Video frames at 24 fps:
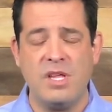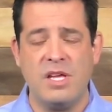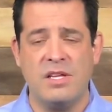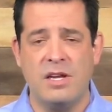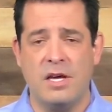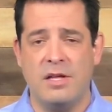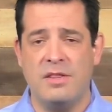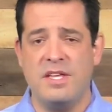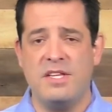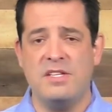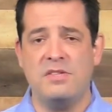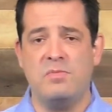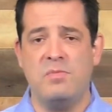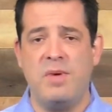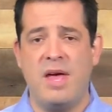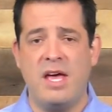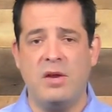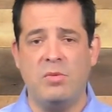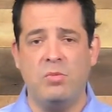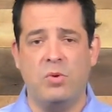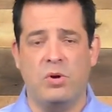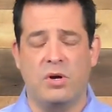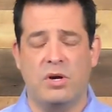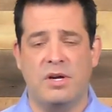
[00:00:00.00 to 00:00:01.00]
Now, these
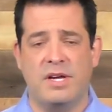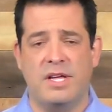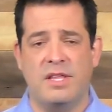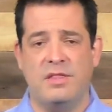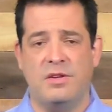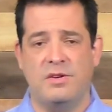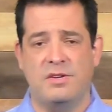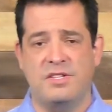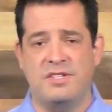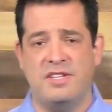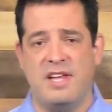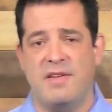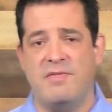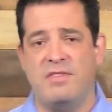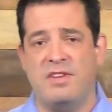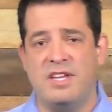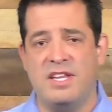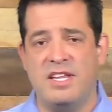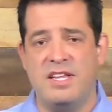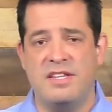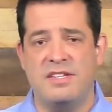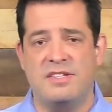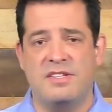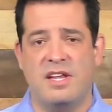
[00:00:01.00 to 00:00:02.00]
men were in their
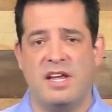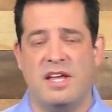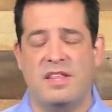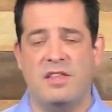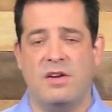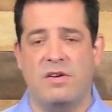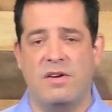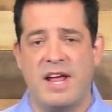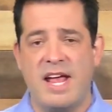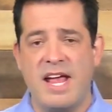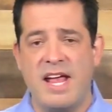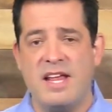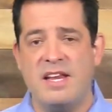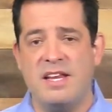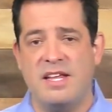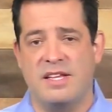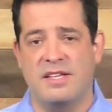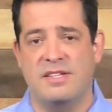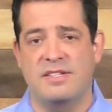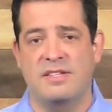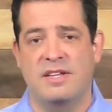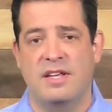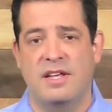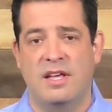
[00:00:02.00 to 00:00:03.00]
70s and their
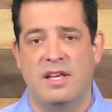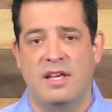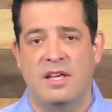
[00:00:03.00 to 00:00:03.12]
80s